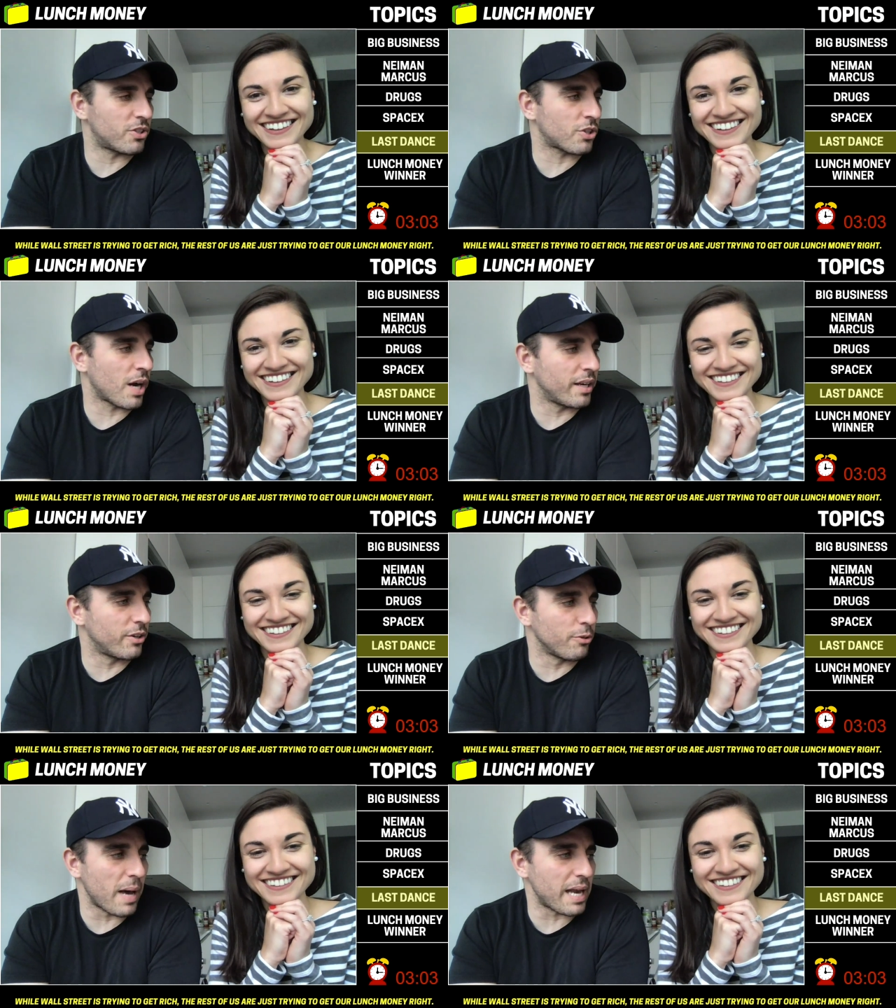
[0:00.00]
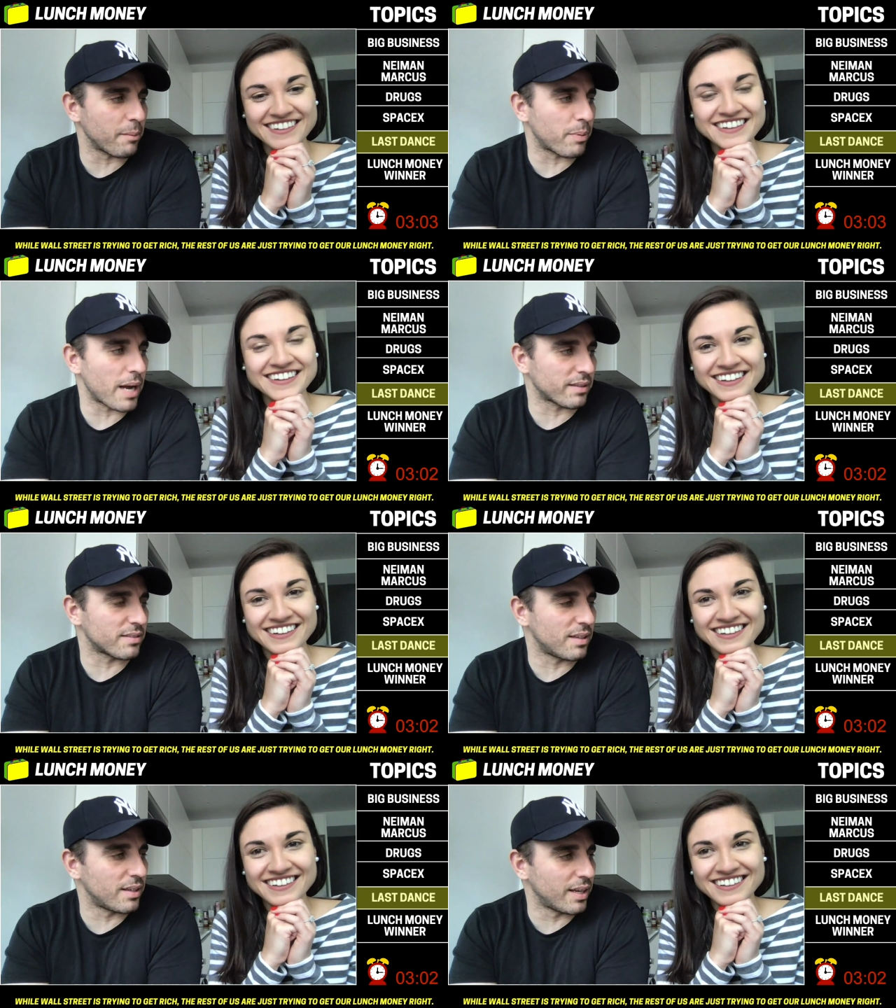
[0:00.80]
Speaker 1: trying to do batting practice,
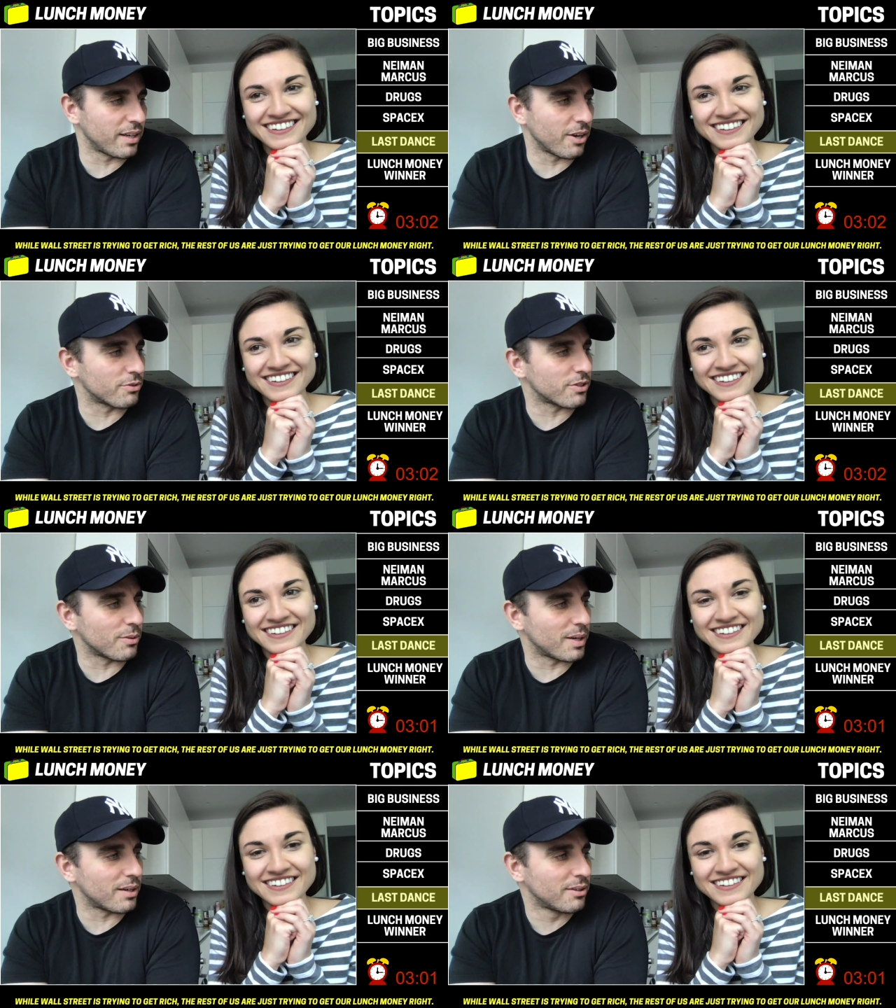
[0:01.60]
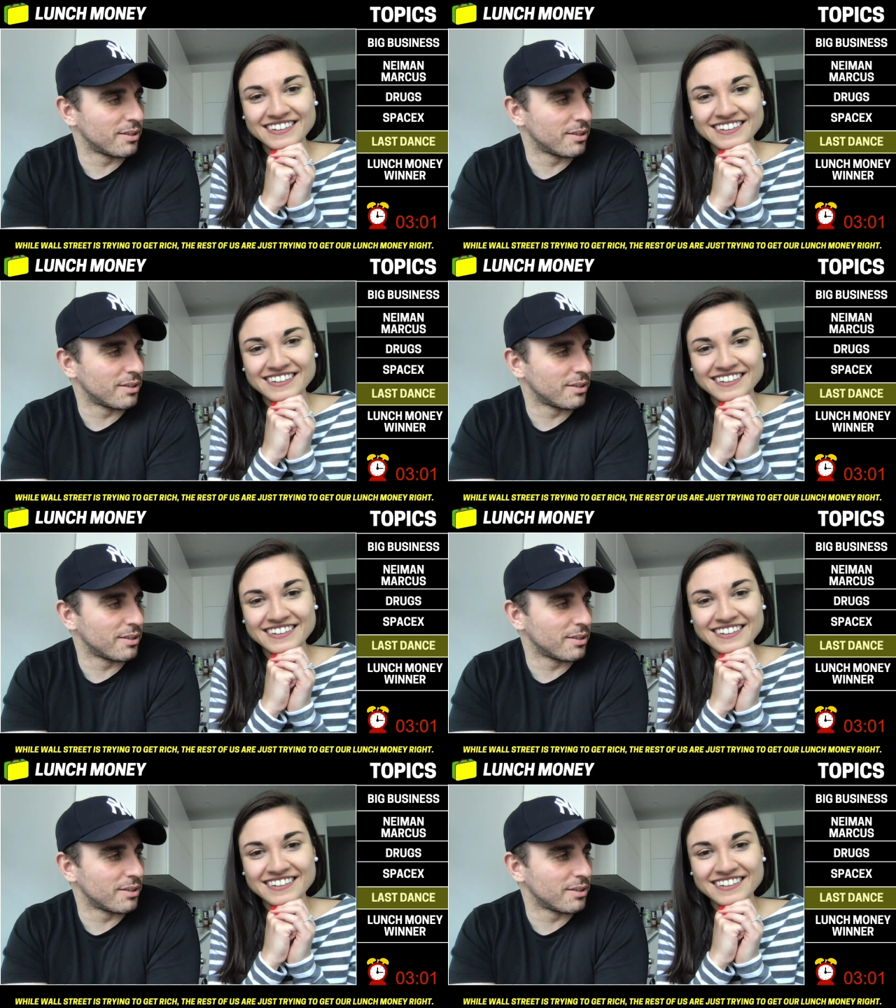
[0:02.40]
and it didn't go so well.